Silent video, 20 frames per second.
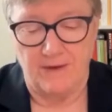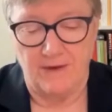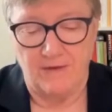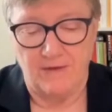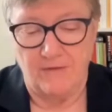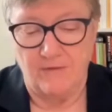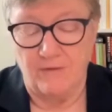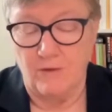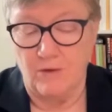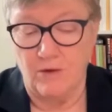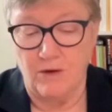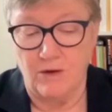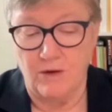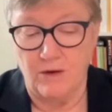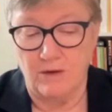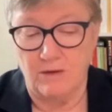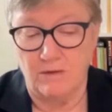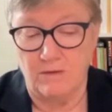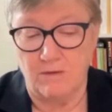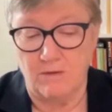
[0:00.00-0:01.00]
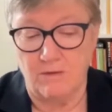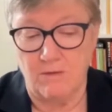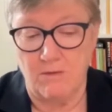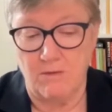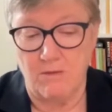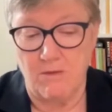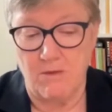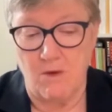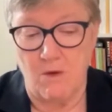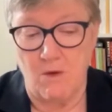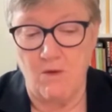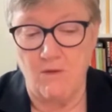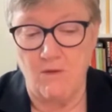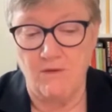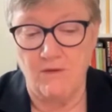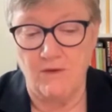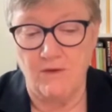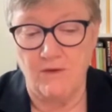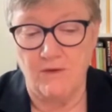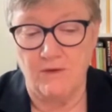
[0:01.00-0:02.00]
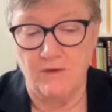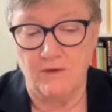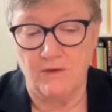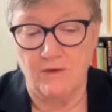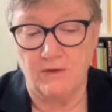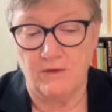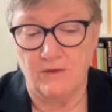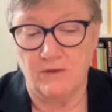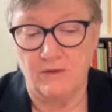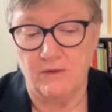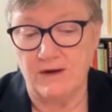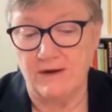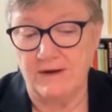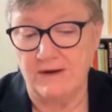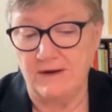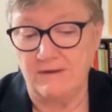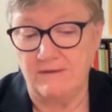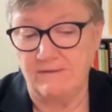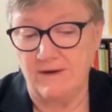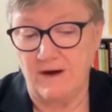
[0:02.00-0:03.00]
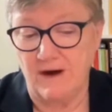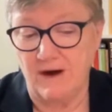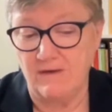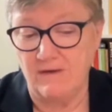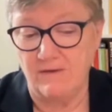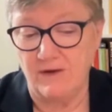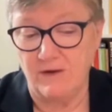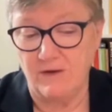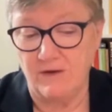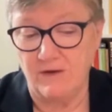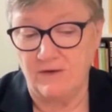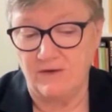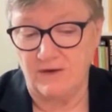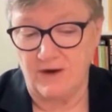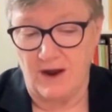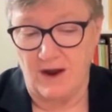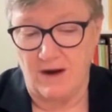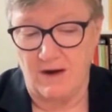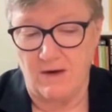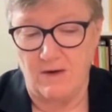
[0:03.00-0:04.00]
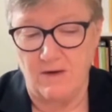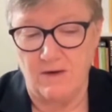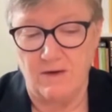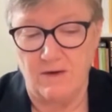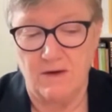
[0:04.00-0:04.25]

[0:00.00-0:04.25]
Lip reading: for over 25 years now,